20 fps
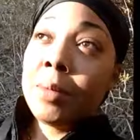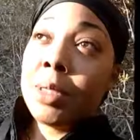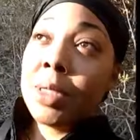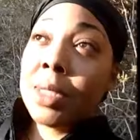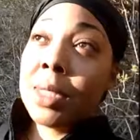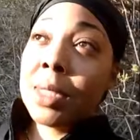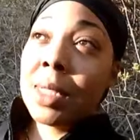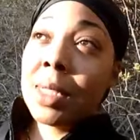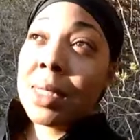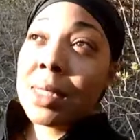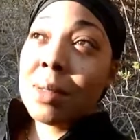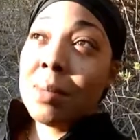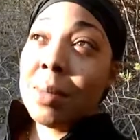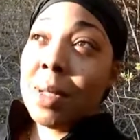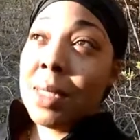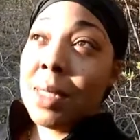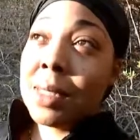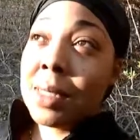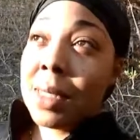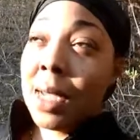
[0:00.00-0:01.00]
just to get some
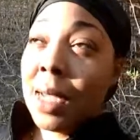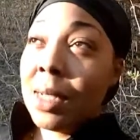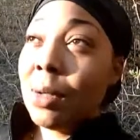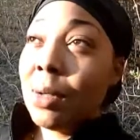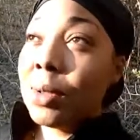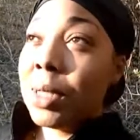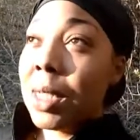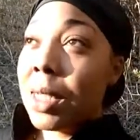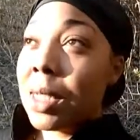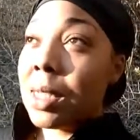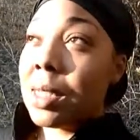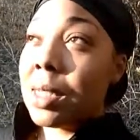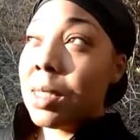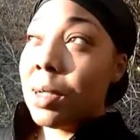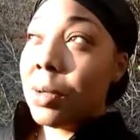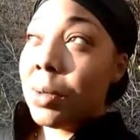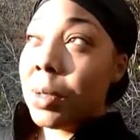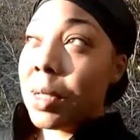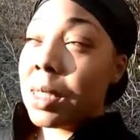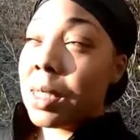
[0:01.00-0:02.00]
insight. Don't take it
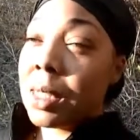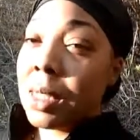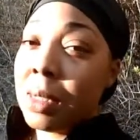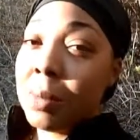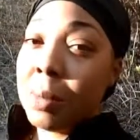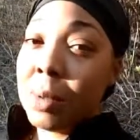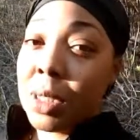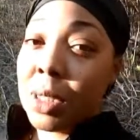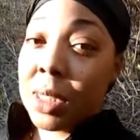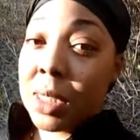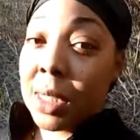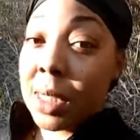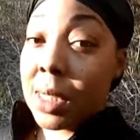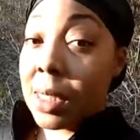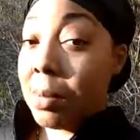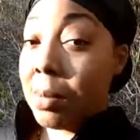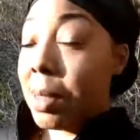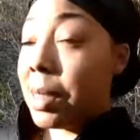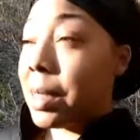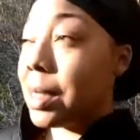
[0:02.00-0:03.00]
seriously, but just to get
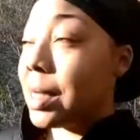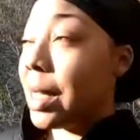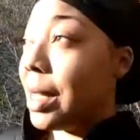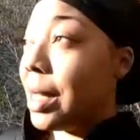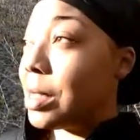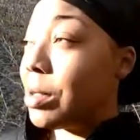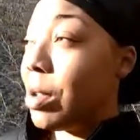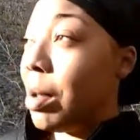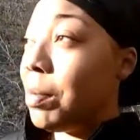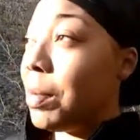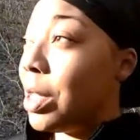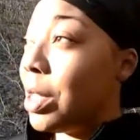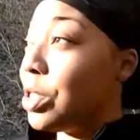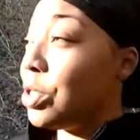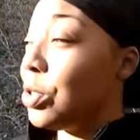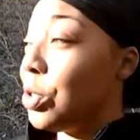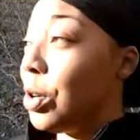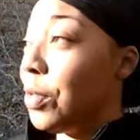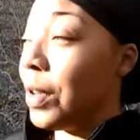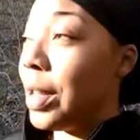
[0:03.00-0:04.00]
some insight. So I'm not
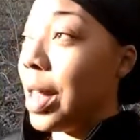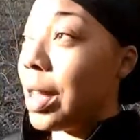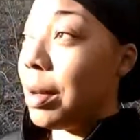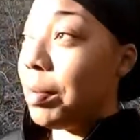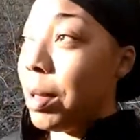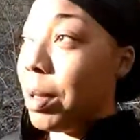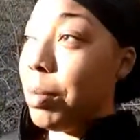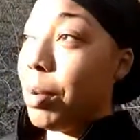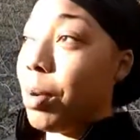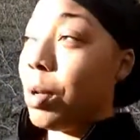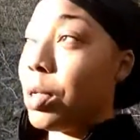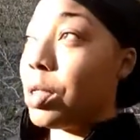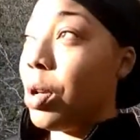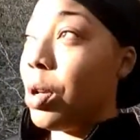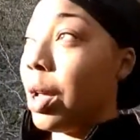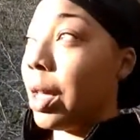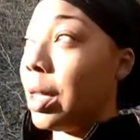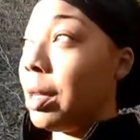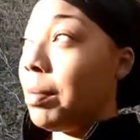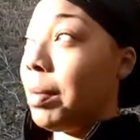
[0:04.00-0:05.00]
sure if a lot of people are
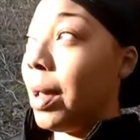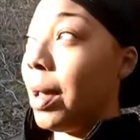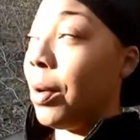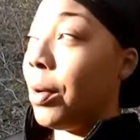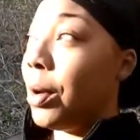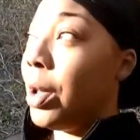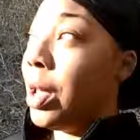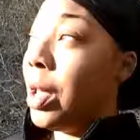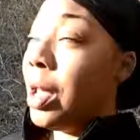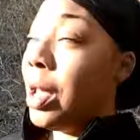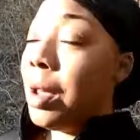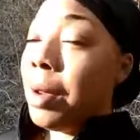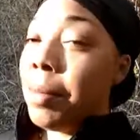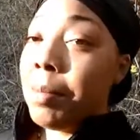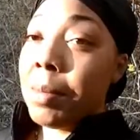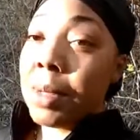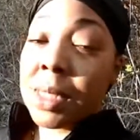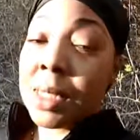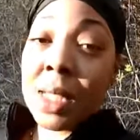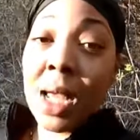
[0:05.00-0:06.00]
talking about
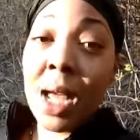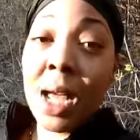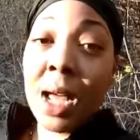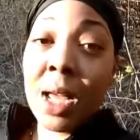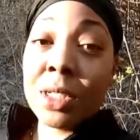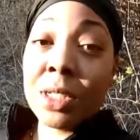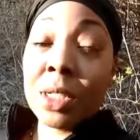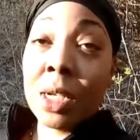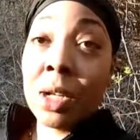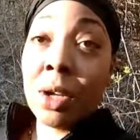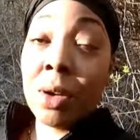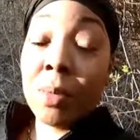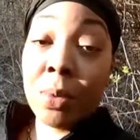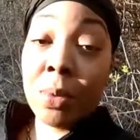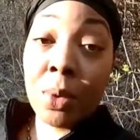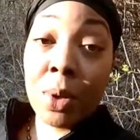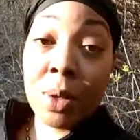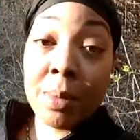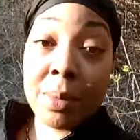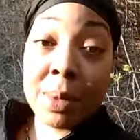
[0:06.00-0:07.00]
massage and how
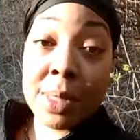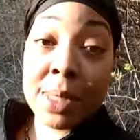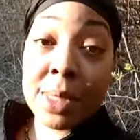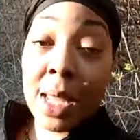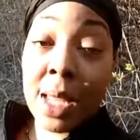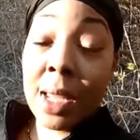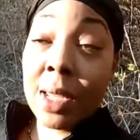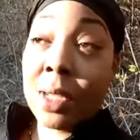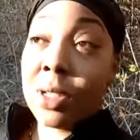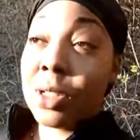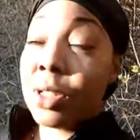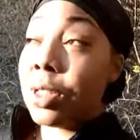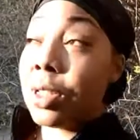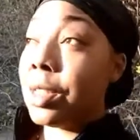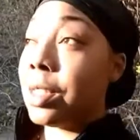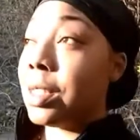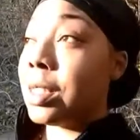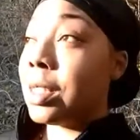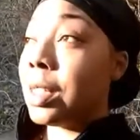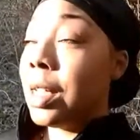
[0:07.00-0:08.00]
important massage
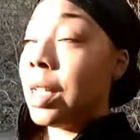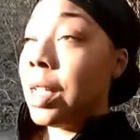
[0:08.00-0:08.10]
is.